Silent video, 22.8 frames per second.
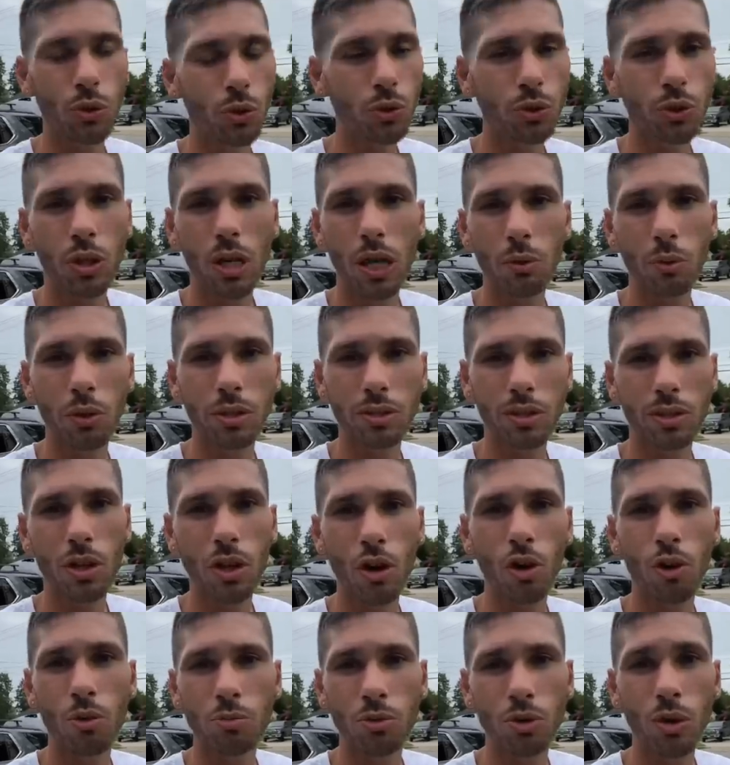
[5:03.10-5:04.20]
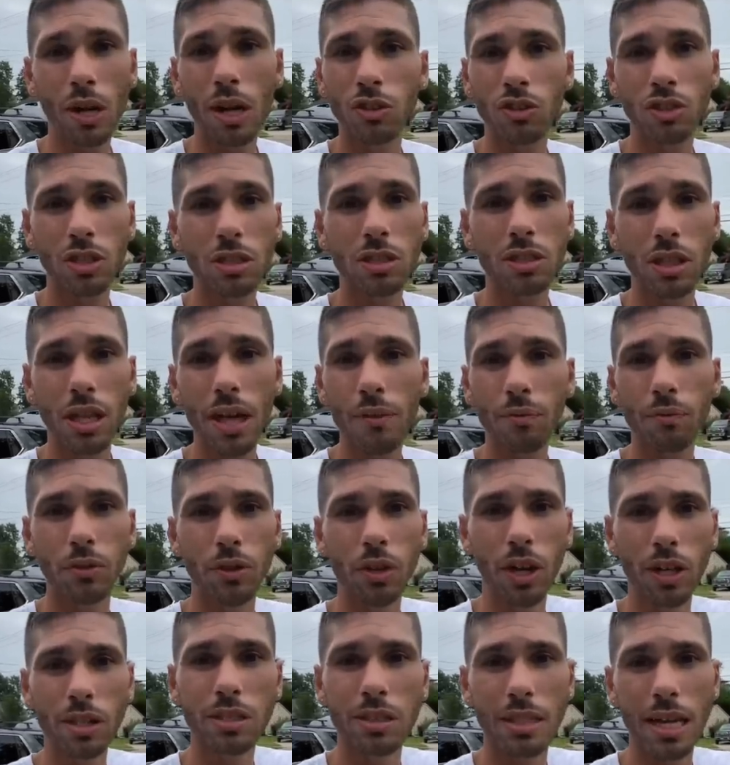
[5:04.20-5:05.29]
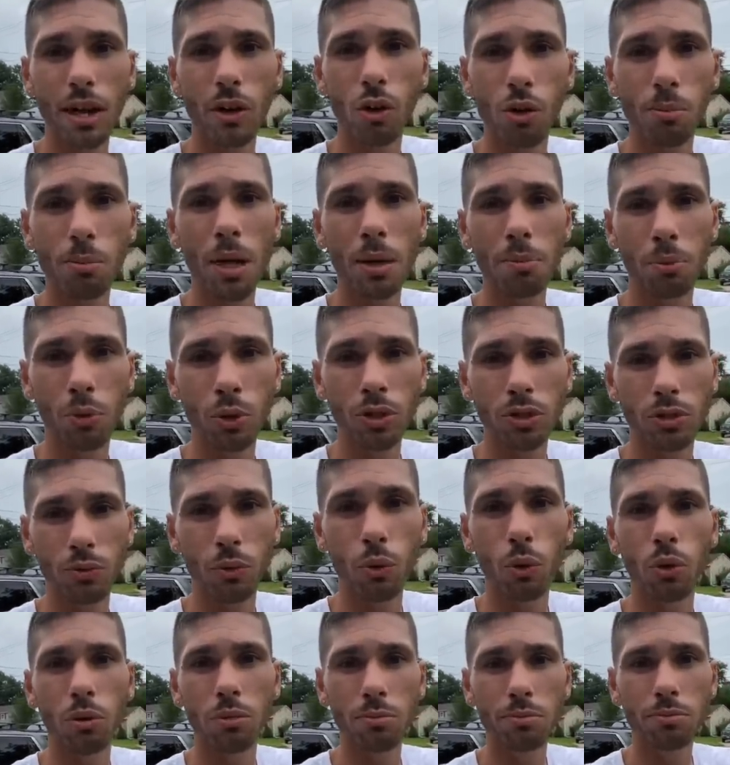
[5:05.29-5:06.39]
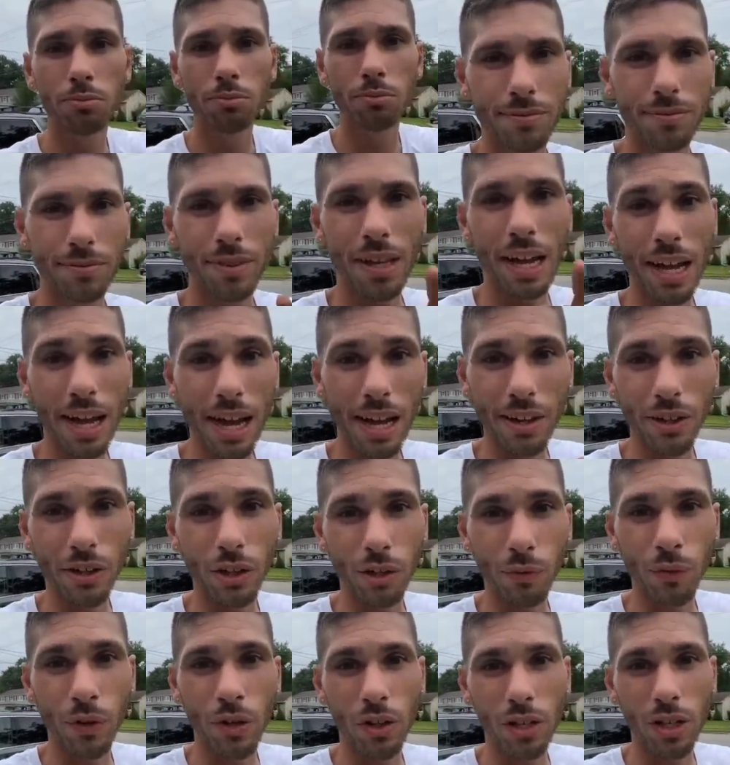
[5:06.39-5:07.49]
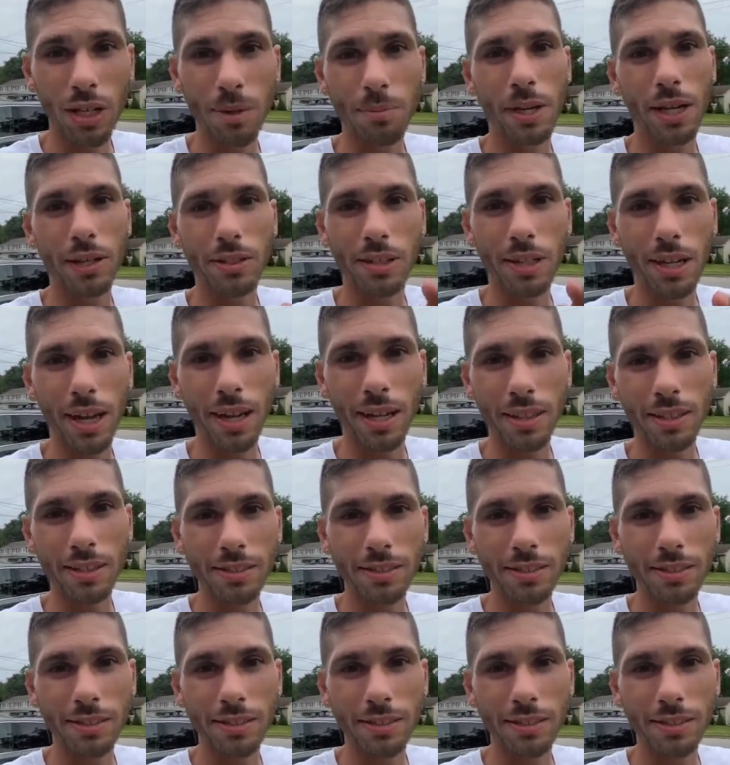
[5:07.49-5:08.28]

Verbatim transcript: so I wasn't home, so I just left nuts out on my porch for him. I got a good feeling about today.